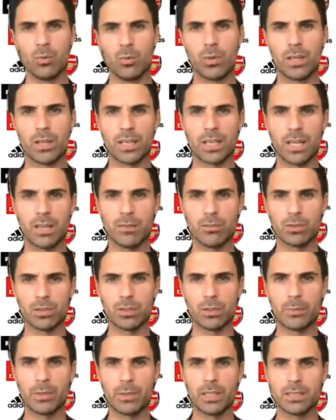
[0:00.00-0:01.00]
we can have on
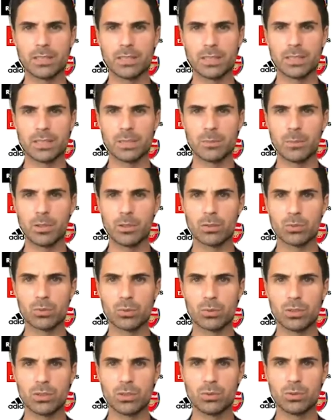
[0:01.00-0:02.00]
the bench and the amount of
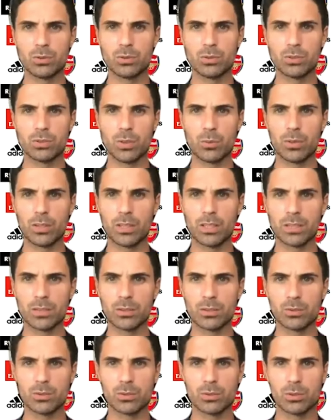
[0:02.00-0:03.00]
substitution that we
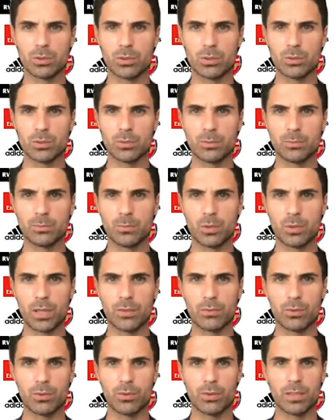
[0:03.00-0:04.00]
can do. So we
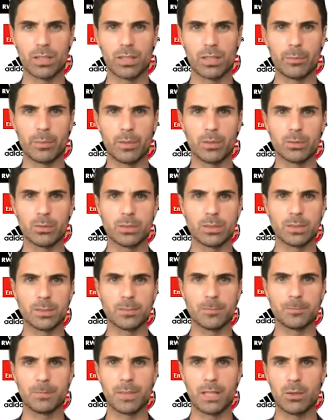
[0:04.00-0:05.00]
have to think about
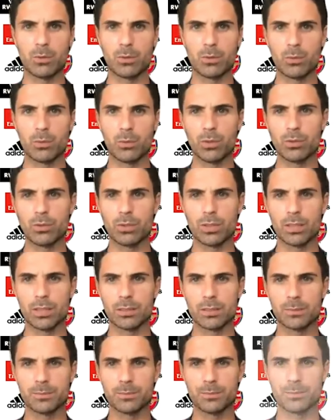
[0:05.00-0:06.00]
how can we do
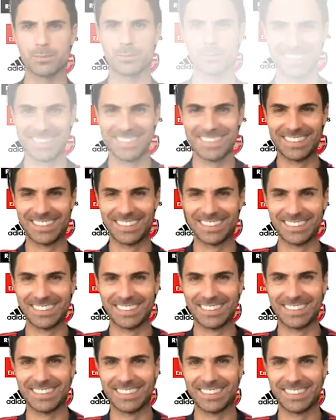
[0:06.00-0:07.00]
that.